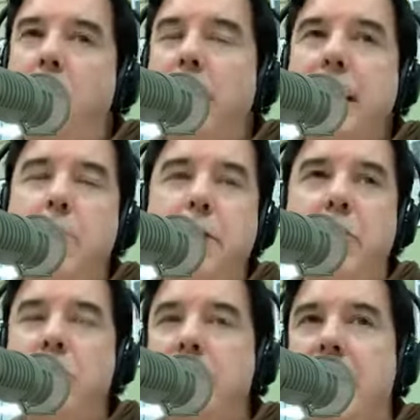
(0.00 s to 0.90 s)
I keep
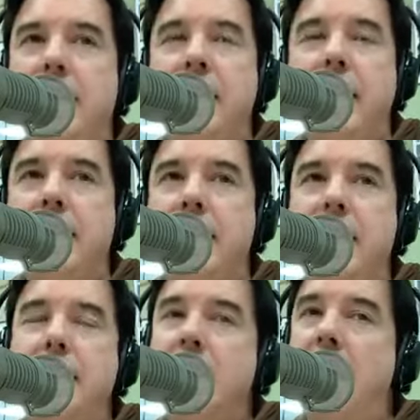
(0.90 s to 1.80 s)
hearing your dad saying is
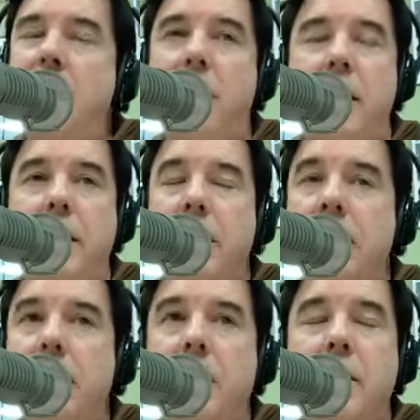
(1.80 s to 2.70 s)
he's sorry.
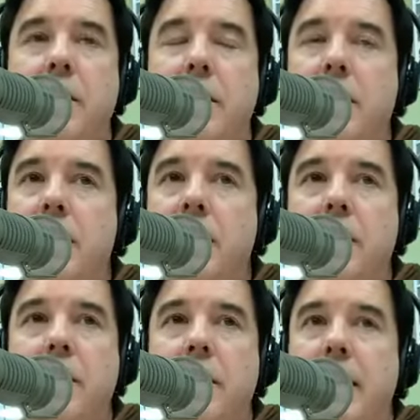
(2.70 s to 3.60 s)

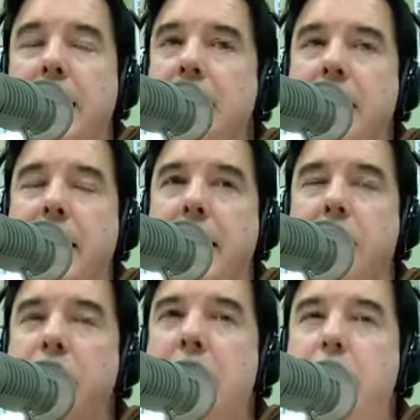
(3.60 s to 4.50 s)
He
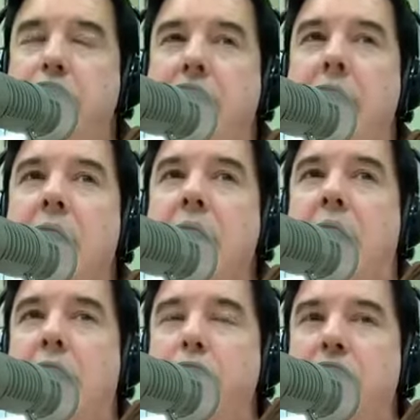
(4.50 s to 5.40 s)
just keeps saying,
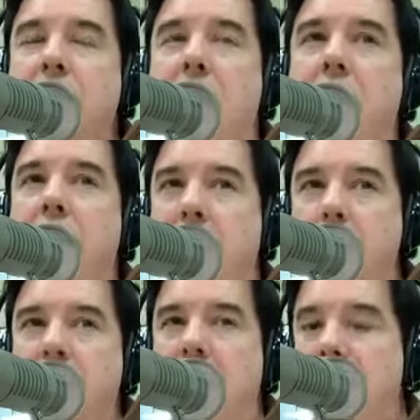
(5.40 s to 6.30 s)
I'm sorry.
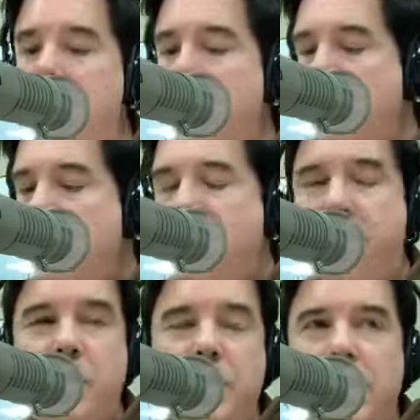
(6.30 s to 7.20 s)

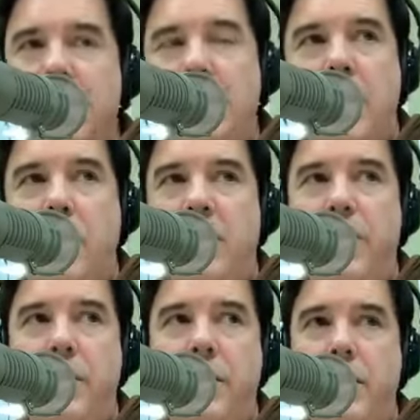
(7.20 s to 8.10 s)
First, to start
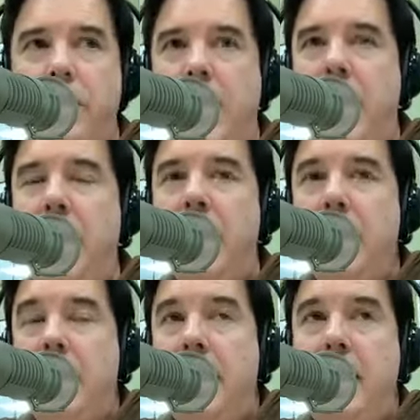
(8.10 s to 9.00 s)
off with, that
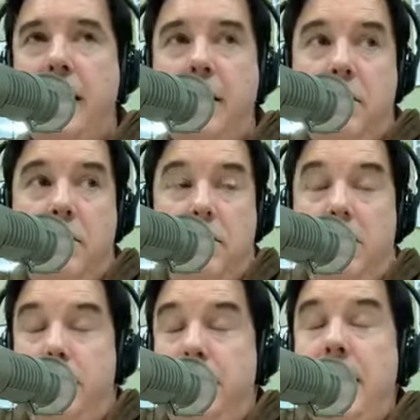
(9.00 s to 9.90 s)
he
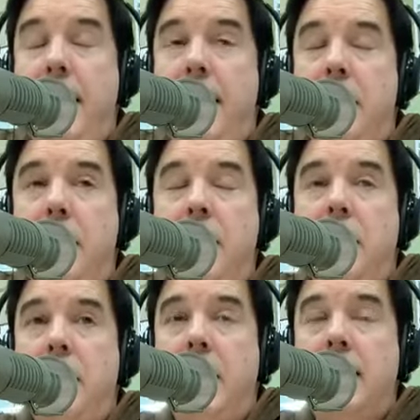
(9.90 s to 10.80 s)
was taken
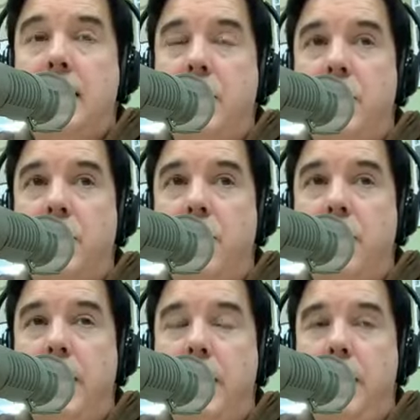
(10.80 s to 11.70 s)
at such an
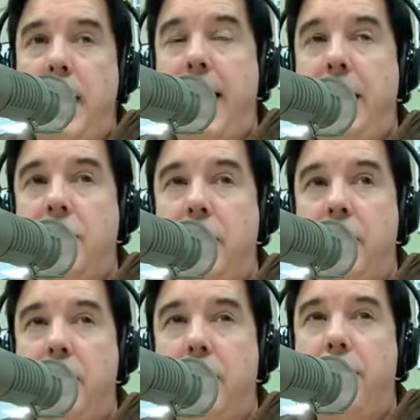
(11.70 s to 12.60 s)
early age,
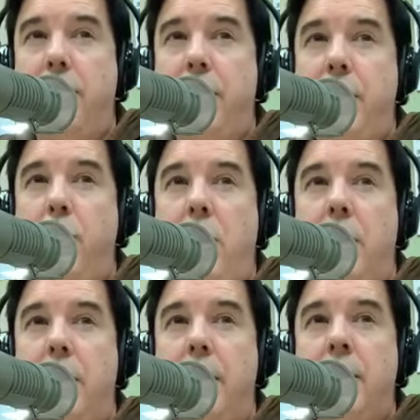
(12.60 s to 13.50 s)
at
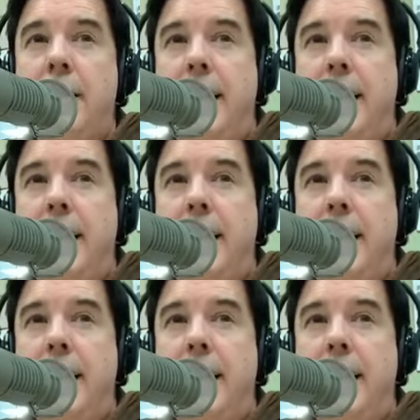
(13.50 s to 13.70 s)
31.